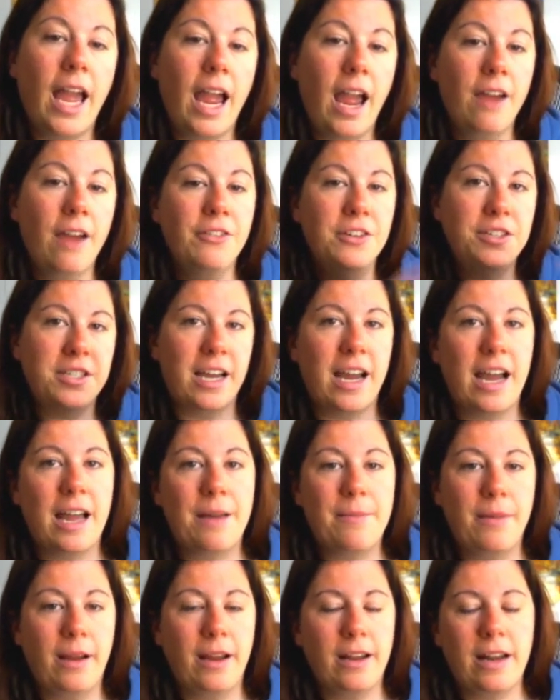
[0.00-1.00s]
Every
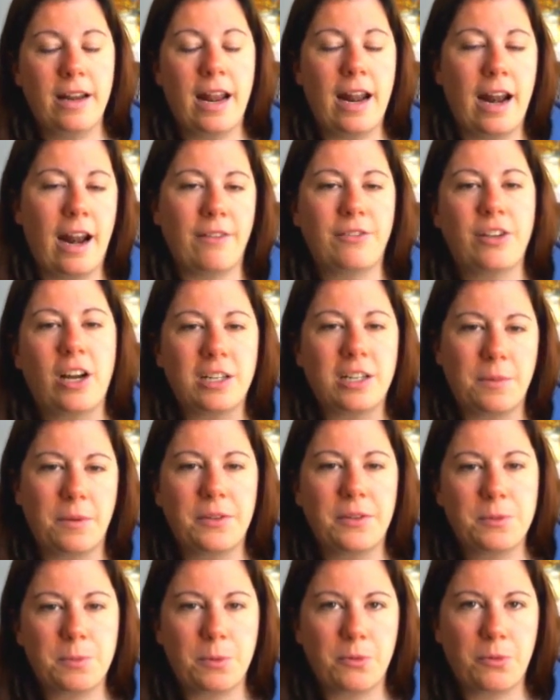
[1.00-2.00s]
time, and I've talked about
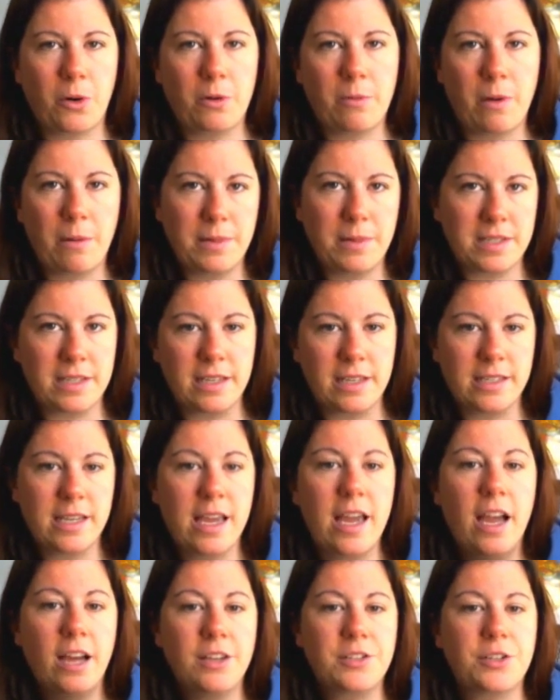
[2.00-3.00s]
this before in my business,
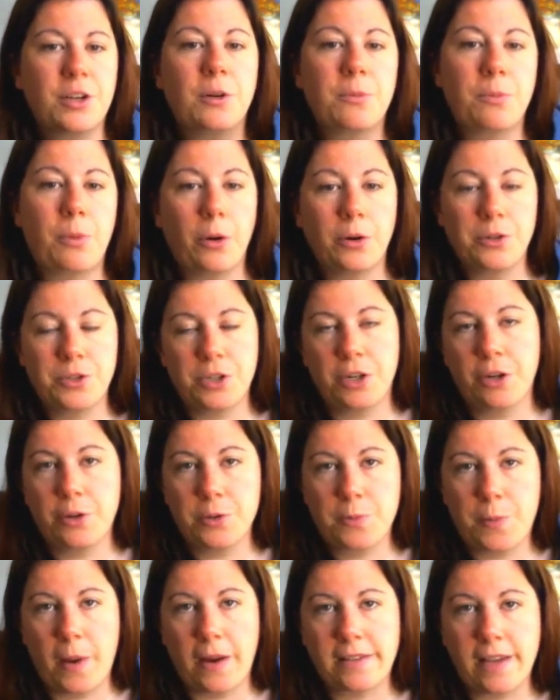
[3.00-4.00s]
a certain portion
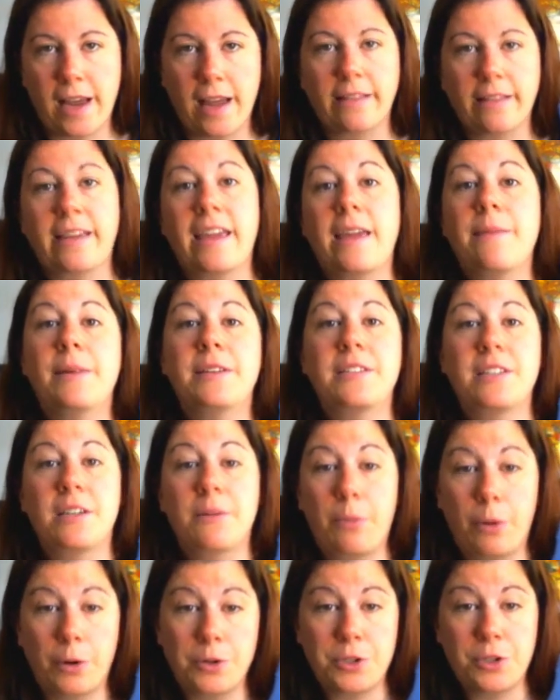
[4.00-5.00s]
goes back to Highland Handmades and a
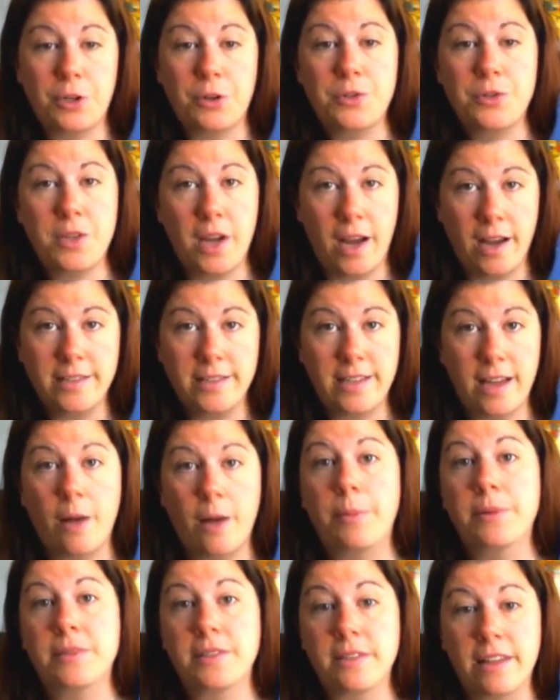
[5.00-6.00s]
portion goes to us to
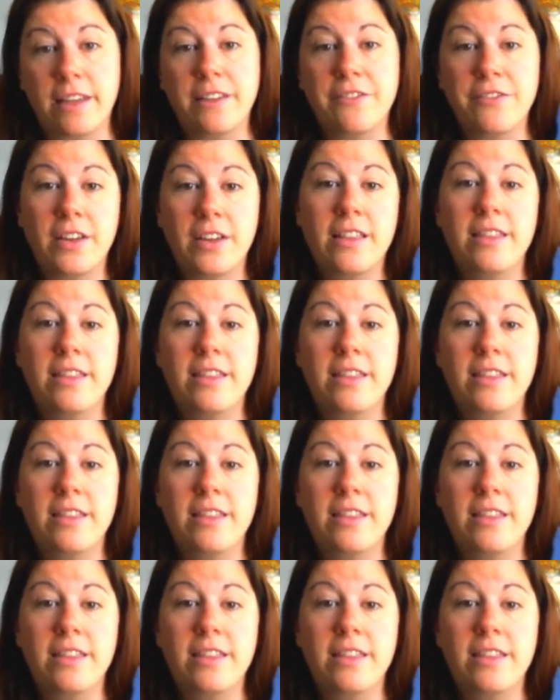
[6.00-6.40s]
help us live.